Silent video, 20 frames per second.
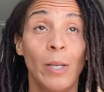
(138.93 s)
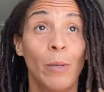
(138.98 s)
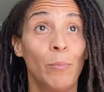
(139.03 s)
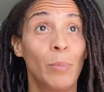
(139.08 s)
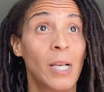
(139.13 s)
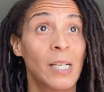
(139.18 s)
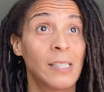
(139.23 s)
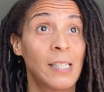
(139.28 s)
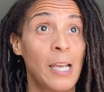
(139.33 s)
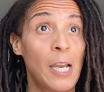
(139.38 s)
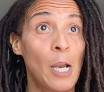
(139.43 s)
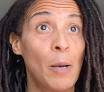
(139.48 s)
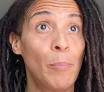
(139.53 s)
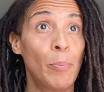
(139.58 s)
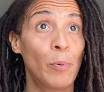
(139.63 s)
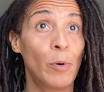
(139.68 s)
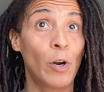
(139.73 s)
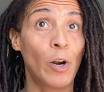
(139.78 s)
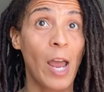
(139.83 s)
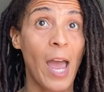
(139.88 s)
Because the
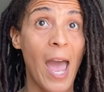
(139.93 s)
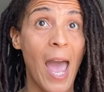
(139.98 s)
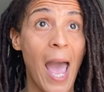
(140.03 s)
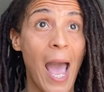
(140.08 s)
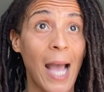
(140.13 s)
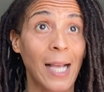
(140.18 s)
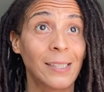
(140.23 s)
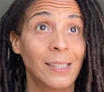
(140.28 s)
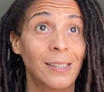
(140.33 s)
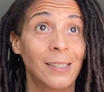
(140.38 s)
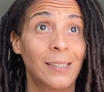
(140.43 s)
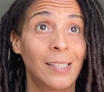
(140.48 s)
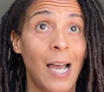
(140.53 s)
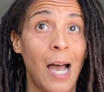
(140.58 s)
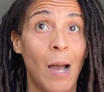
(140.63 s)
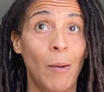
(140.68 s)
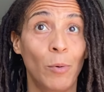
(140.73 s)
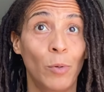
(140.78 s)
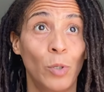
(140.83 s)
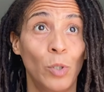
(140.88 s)
emperor asked
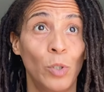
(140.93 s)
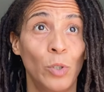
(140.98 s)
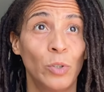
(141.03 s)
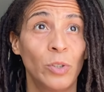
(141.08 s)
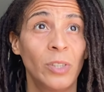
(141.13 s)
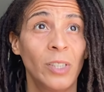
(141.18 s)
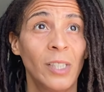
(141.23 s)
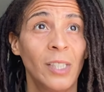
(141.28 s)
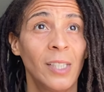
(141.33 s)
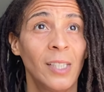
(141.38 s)
Tom Cruise,